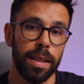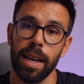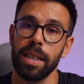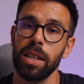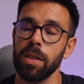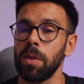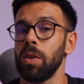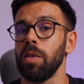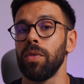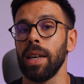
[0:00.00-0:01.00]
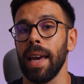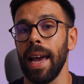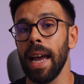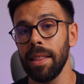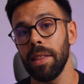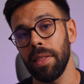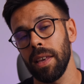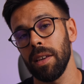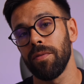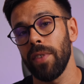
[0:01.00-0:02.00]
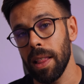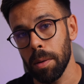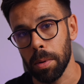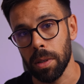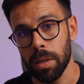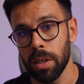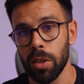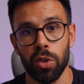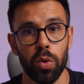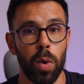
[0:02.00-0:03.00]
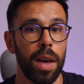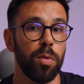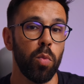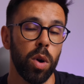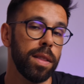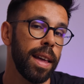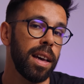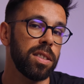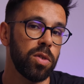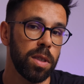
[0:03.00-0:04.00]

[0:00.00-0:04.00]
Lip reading: they are not solving anything valuable to add one extra